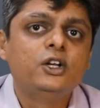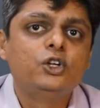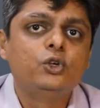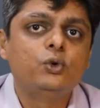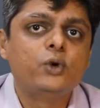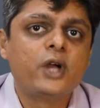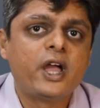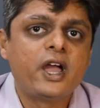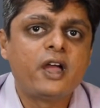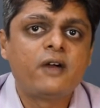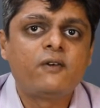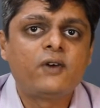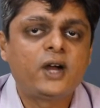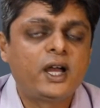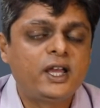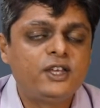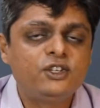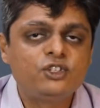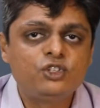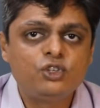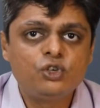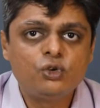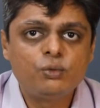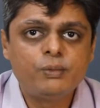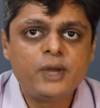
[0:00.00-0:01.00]
to have
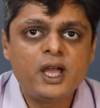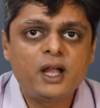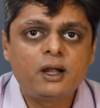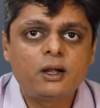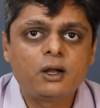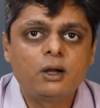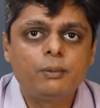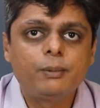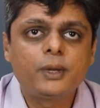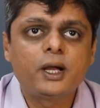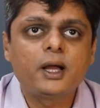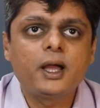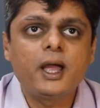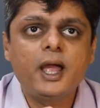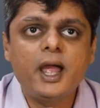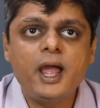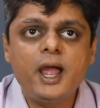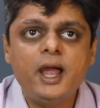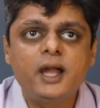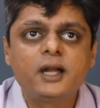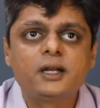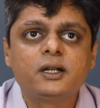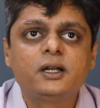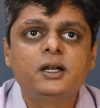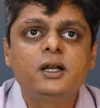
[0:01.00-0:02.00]
ICU backup.
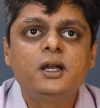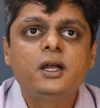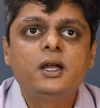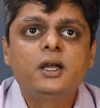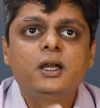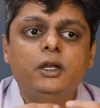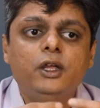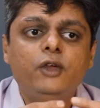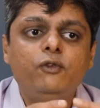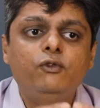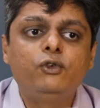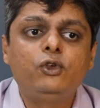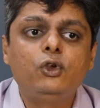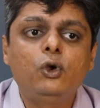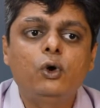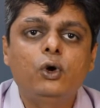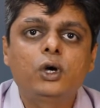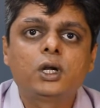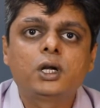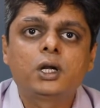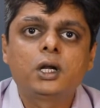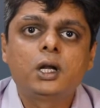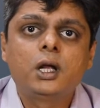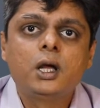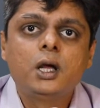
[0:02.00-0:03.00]
And if
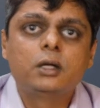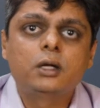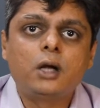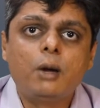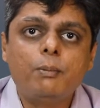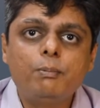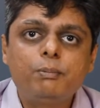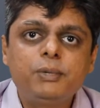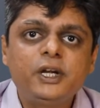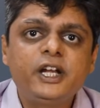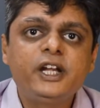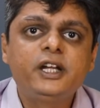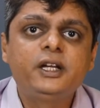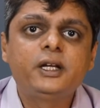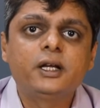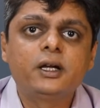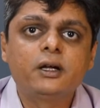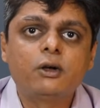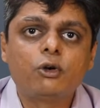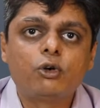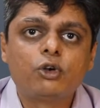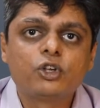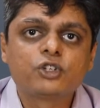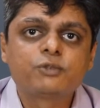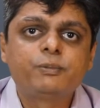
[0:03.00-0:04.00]
your complete
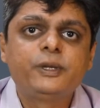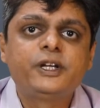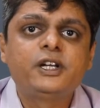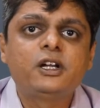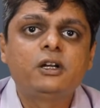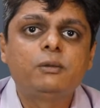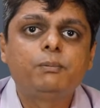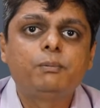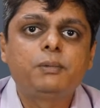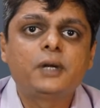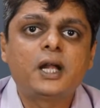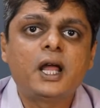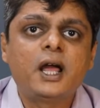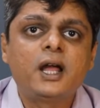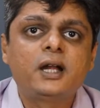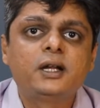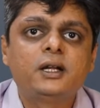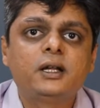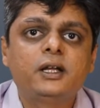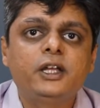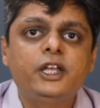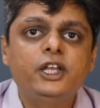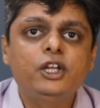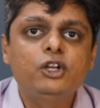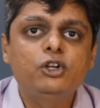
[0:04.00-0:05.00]
hospital
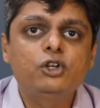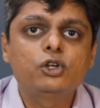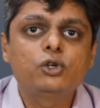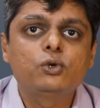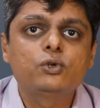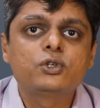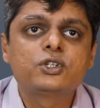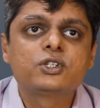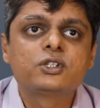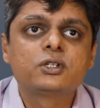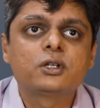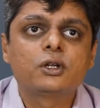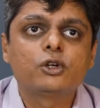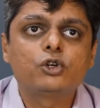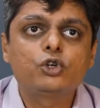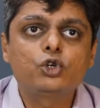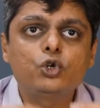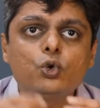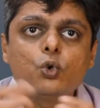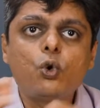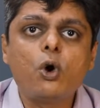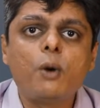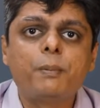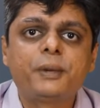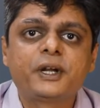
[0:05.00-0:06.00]
plan includes
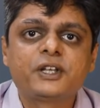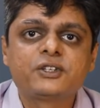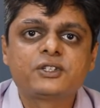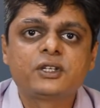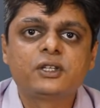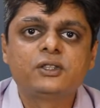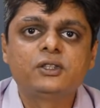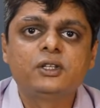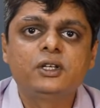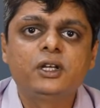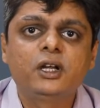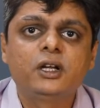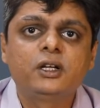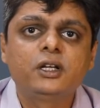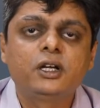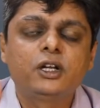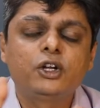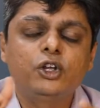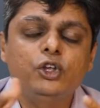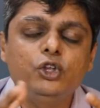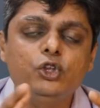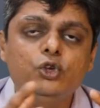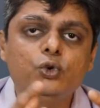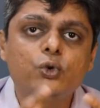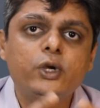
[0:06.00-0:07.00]
2 operation
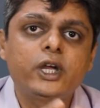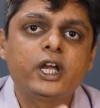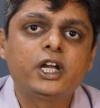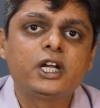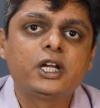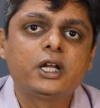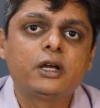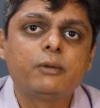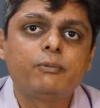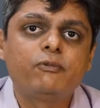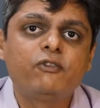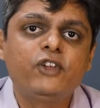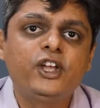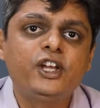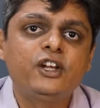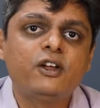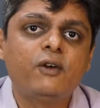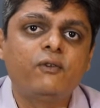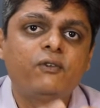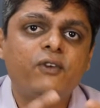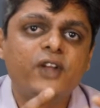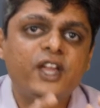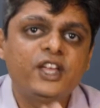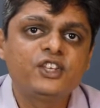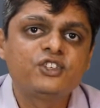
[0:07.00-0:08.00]
theater, you can, in
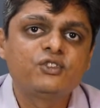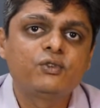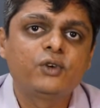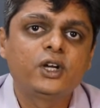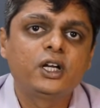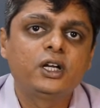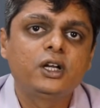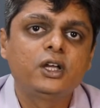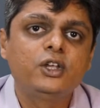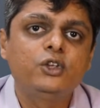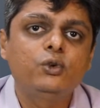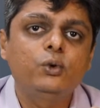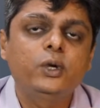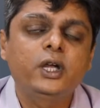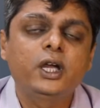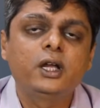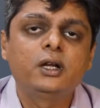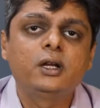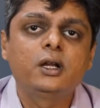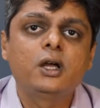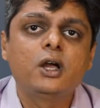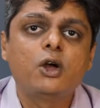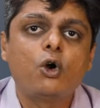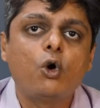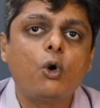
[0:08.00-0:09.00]
a phase 1, you
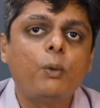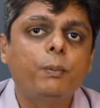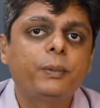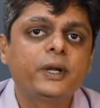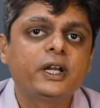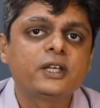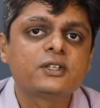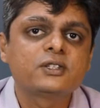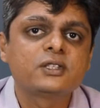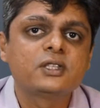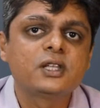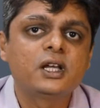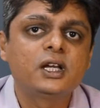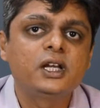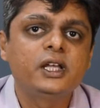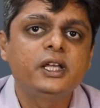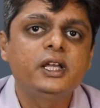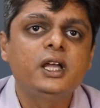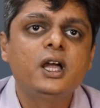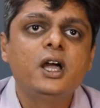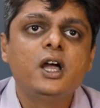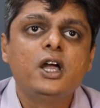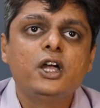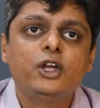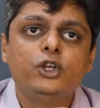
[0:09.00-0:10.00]
can
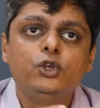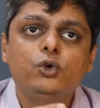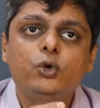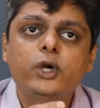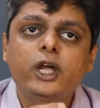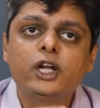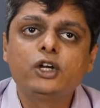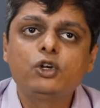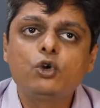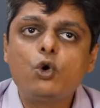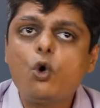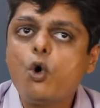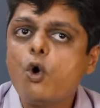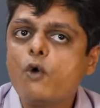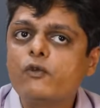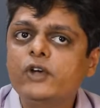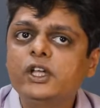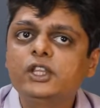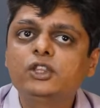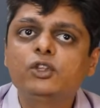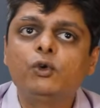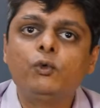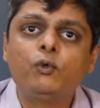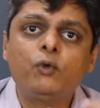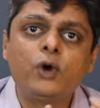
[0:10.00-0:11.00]
operationally, you can go
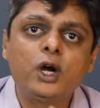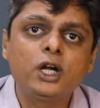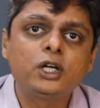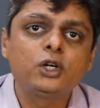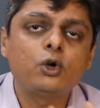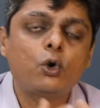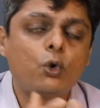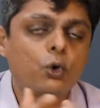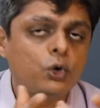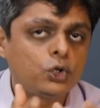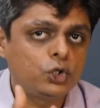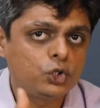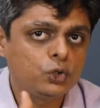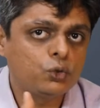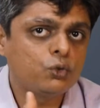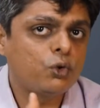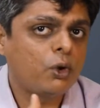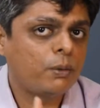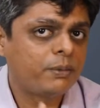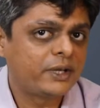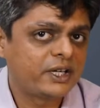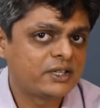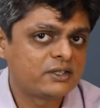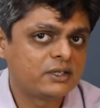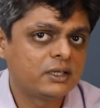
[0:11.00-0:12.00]
with 1 or 2
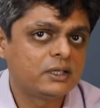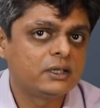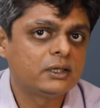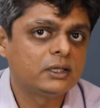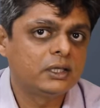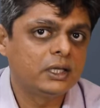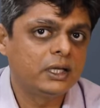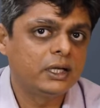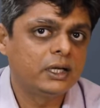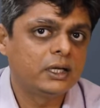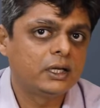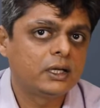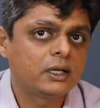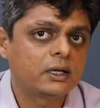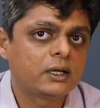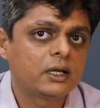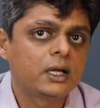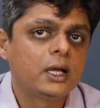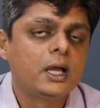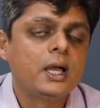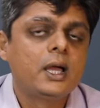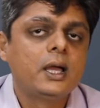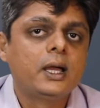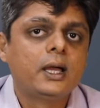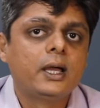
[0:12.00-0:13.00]
operation theater
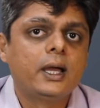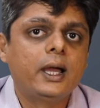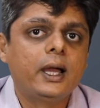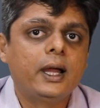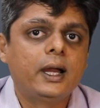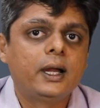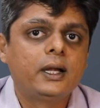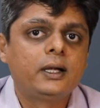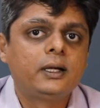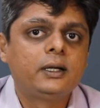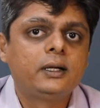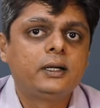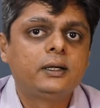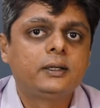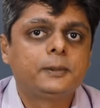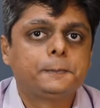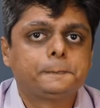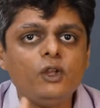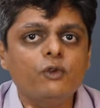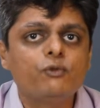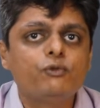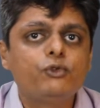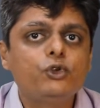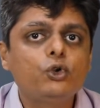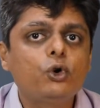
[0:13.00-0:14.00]
and
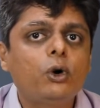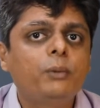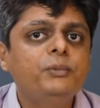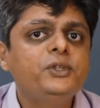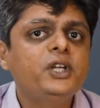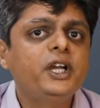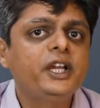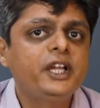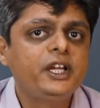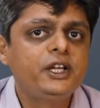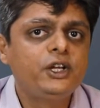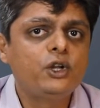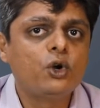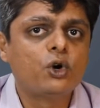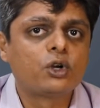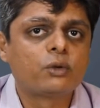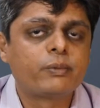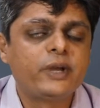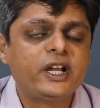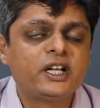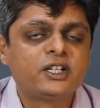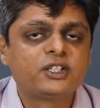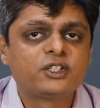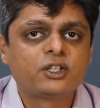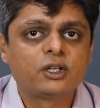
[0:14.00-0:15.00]
few of the indoor
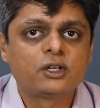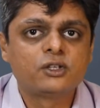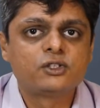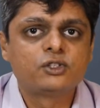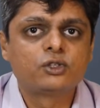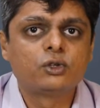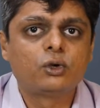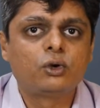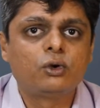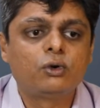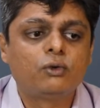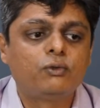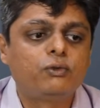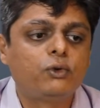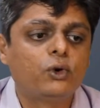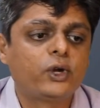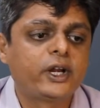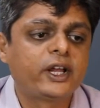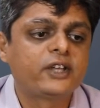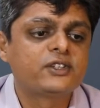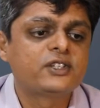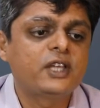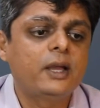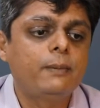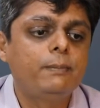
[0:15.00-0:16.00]
beds. So for
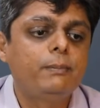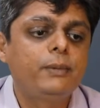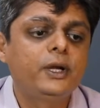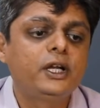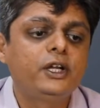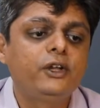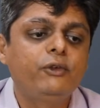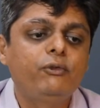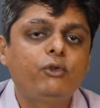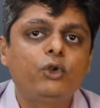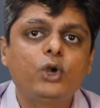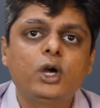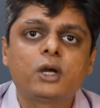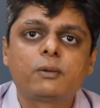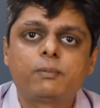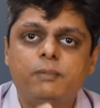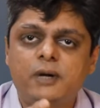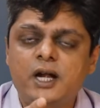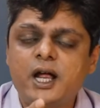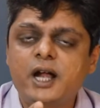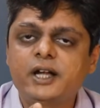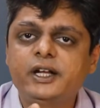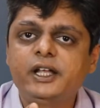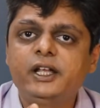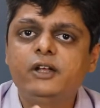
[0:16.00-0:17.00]
example, if you are
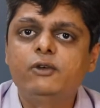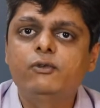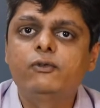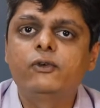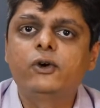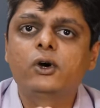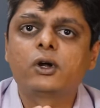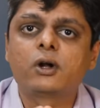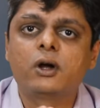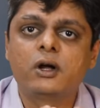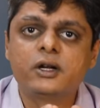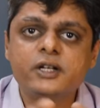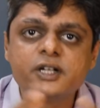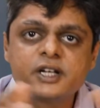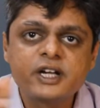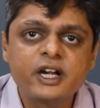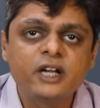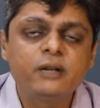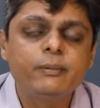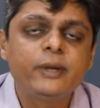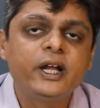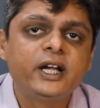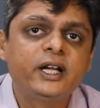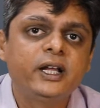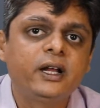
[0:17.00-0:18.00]
planning for
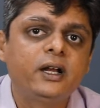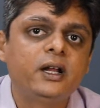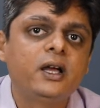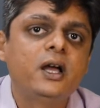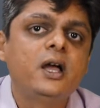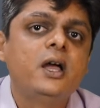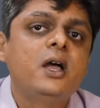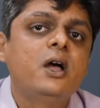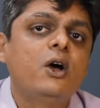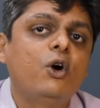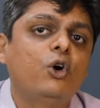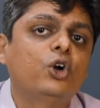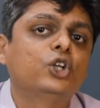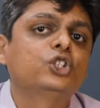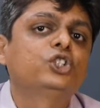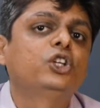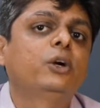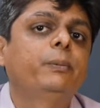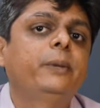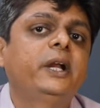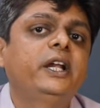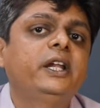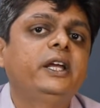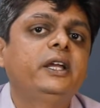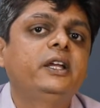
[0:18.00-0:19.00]
100 bedded
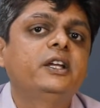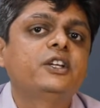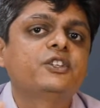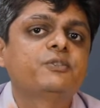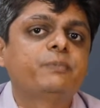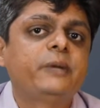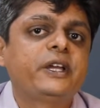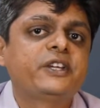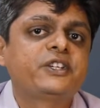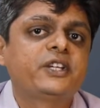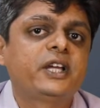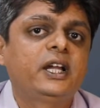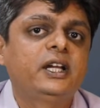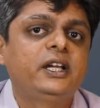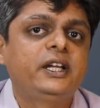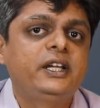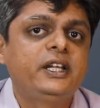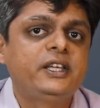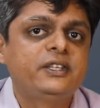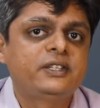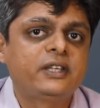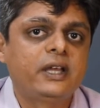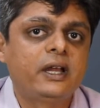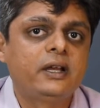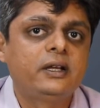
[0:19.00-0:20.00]
orthopedic
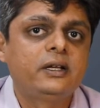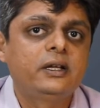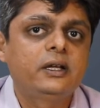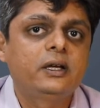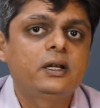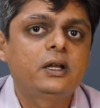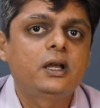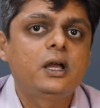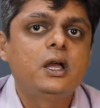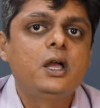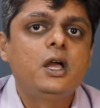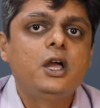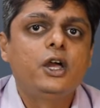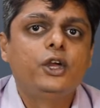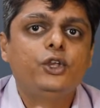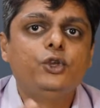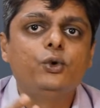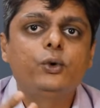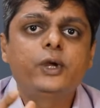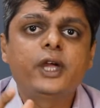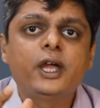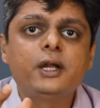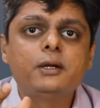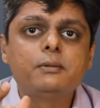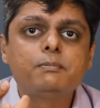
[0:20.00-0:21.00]
specialty center,
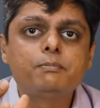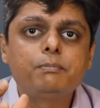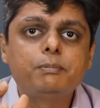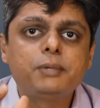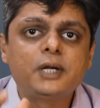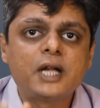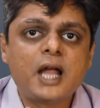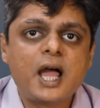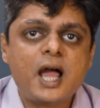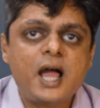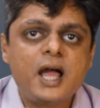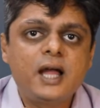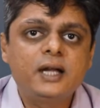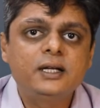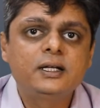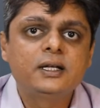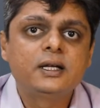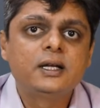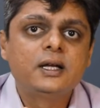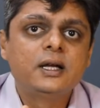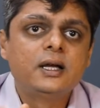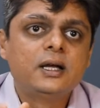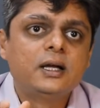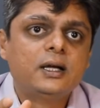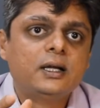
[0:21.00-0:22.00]
you can
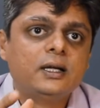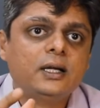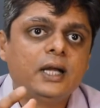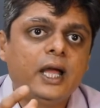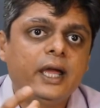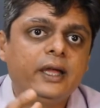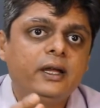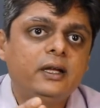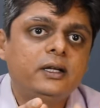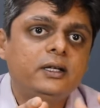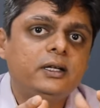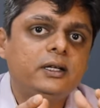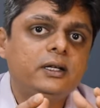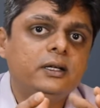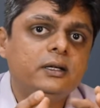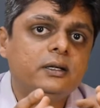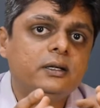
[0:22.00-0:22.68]
plan like